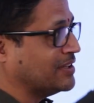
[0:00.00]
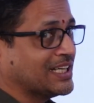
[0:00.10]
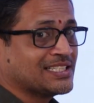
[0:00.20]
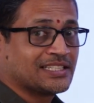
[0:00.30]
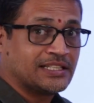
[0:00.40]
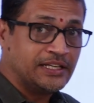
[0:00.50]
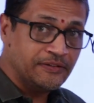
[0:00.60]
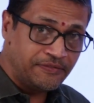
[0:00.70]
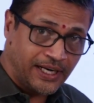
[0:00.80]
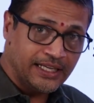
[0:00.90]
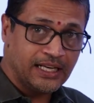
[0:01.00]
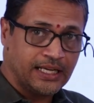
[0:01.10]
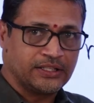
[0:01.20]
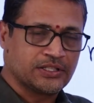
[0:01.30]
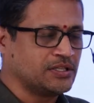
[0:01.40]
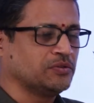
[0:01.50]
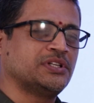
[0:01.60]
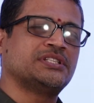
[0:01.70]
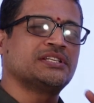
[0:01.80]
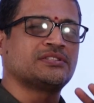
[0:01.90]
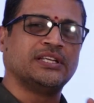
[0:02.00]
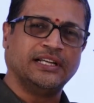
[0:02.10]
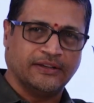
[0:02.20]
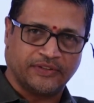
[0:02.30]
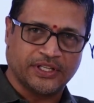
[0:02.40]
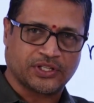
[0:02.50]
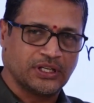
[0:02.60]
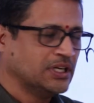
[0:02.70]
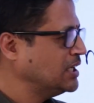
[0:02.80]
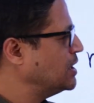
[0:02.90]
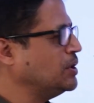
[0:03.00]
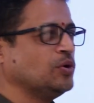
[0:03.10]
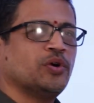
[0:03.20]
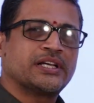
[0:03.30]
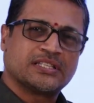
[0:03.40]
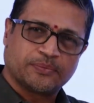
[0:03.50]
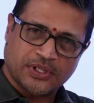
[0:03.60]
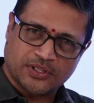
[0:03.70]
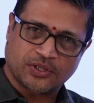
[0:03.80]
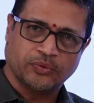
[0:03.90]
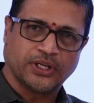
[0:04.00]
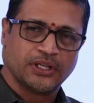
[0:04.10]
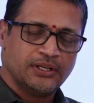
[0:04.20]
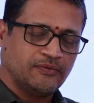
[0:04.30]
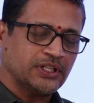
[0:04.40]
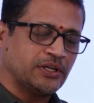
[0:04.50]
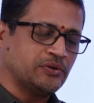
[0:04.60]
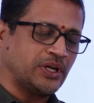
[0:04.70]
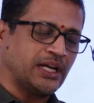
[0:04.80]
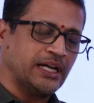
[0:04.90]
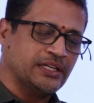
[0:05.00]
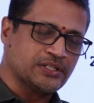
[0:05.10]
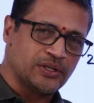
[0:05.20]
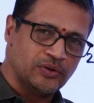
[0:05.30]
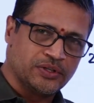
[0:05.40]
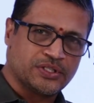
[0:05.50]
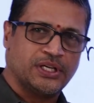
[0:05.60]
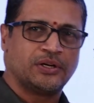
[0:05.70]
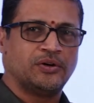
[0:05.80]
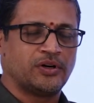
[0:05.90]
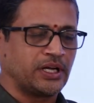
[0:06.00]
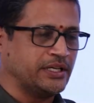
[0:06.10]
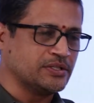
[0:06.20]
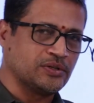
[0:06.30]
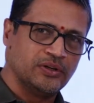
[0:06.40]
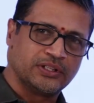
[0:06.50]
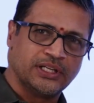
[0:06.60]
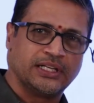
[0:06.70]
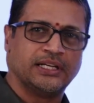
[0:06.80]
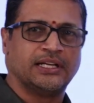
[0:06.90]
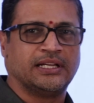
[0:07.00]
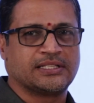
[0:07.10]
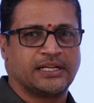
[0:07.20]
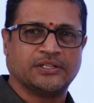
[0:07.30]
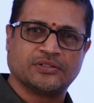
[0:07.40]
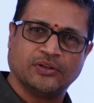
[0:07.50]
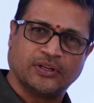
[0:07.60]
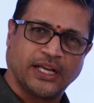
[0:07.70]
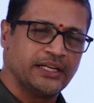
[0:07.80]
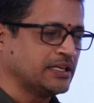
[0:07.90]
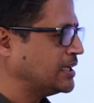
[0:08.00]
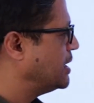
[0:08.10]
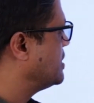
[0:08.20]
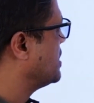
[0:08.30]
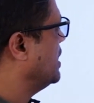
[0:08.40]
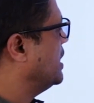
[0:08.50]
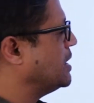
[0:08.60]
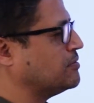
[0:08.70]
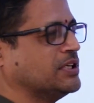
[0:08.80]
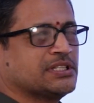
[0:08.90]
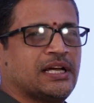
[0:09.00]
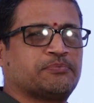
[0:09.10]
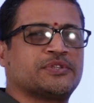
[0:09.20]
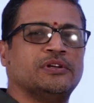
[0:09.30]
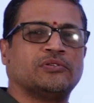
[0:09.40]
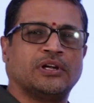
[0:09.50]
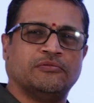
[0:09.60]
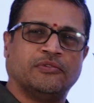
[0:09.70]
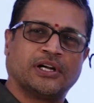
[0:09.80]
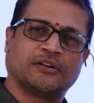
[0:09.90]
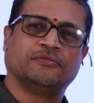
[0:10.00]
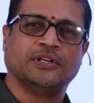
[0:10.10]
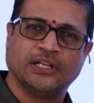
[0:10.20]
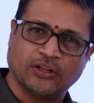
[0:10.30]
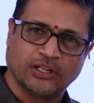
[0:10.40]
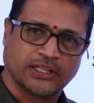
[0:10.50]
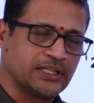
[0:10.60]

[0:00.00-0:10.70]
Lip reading: index is defined like this. Now, this is the definition. No exceptions to it. Whether you take I is equal to 0 or I is equal to 30 degrees, I is equal to 90 degrees, it works absolutely wonderfully in all the